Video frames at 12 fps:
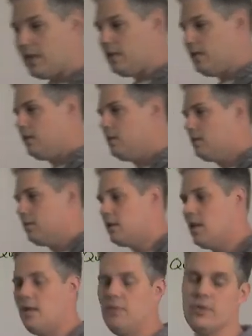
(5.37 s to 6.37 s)
and this
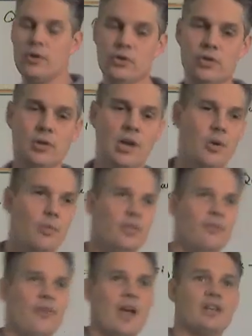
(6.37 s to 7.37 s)
kind of goes along with
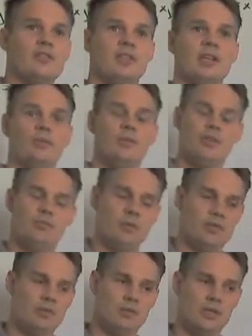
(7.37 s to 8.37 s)
the factoring that we've
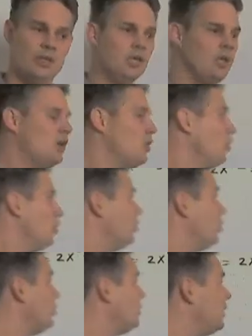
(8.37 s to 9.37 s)
been doing,
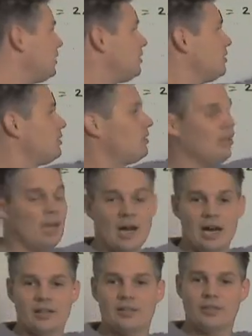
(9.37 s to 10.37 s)
although this is
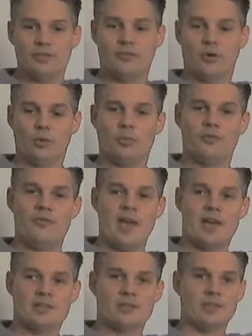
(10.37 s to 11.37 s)
not a form of
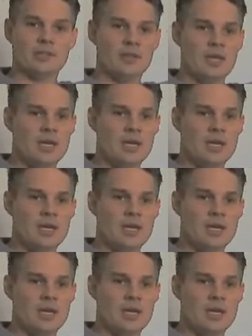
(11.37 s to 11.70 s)
factoring.